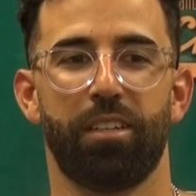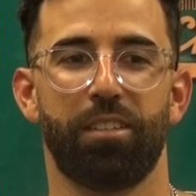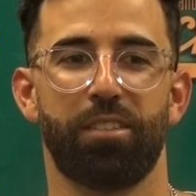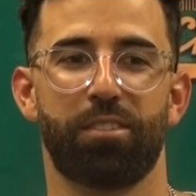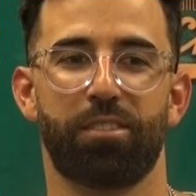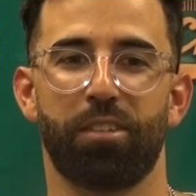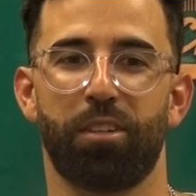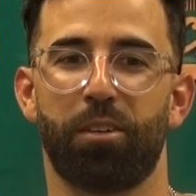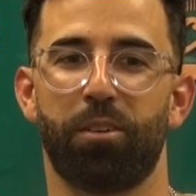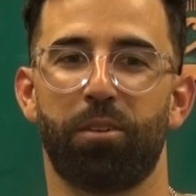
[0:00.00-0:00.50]

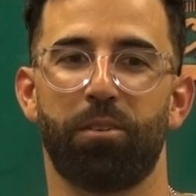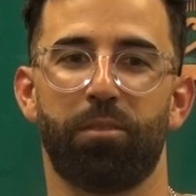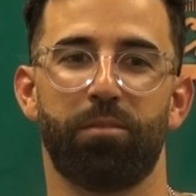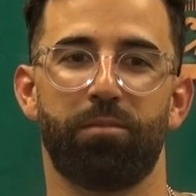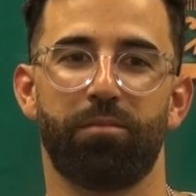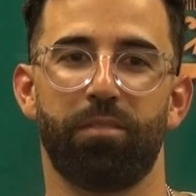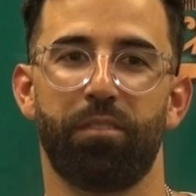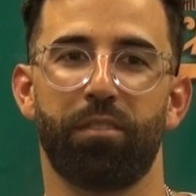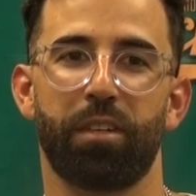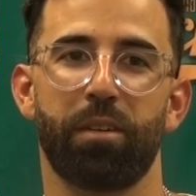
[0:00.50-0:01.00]

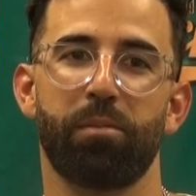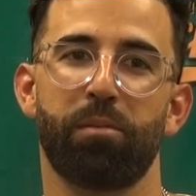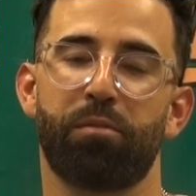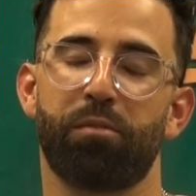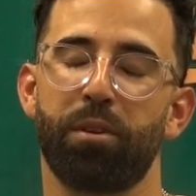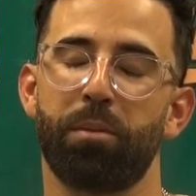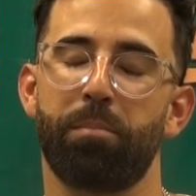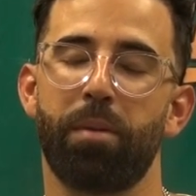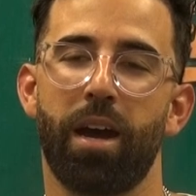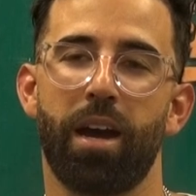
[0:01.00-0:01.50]
So if you give them
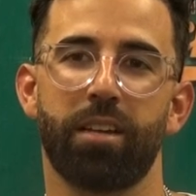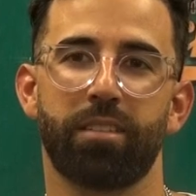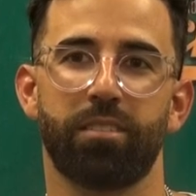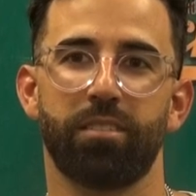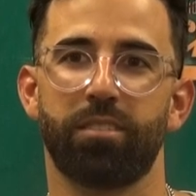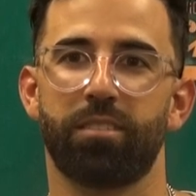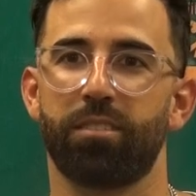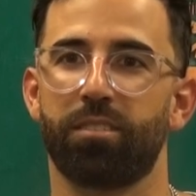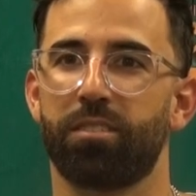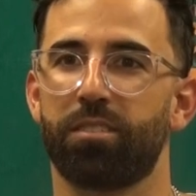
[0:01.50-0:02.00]
free
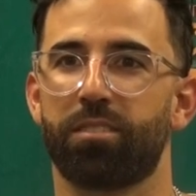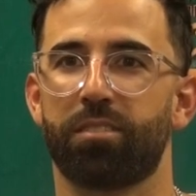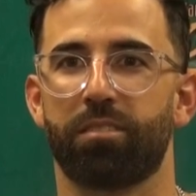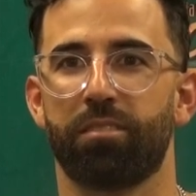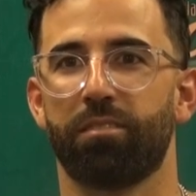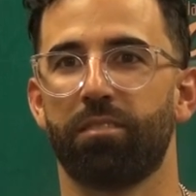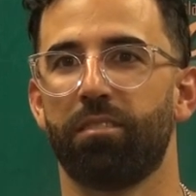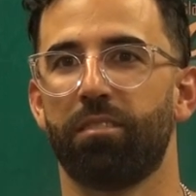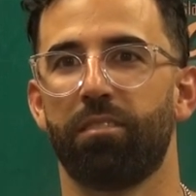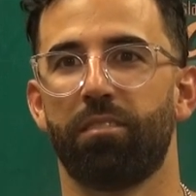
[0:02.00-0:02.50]
passes, you're
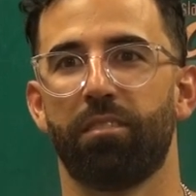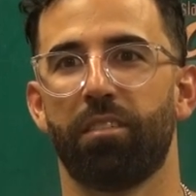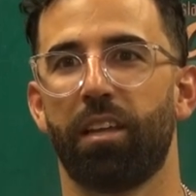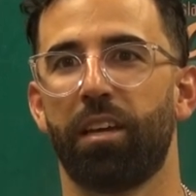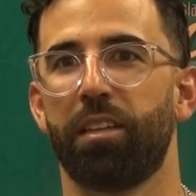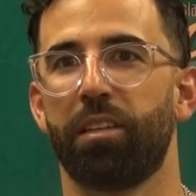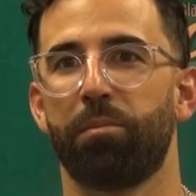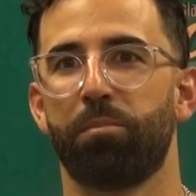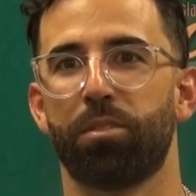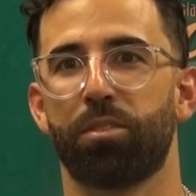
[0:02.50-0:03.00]
just
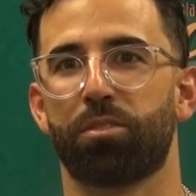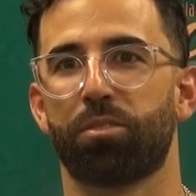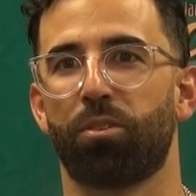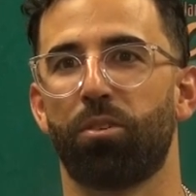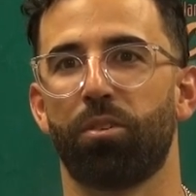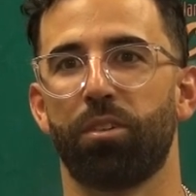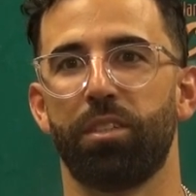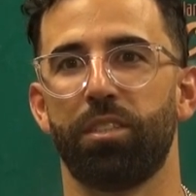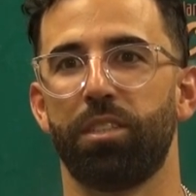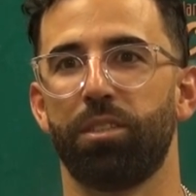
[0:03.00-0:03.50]
letting them just
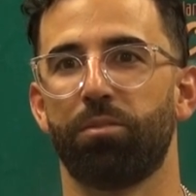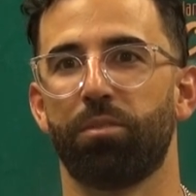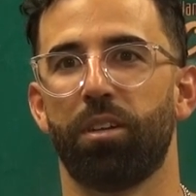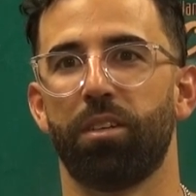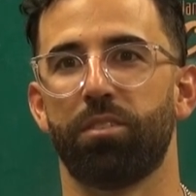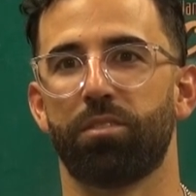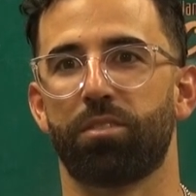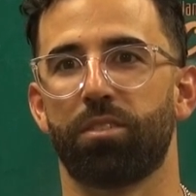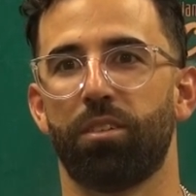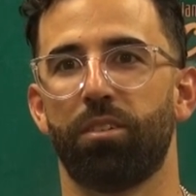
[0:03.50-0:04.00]
score easy runs.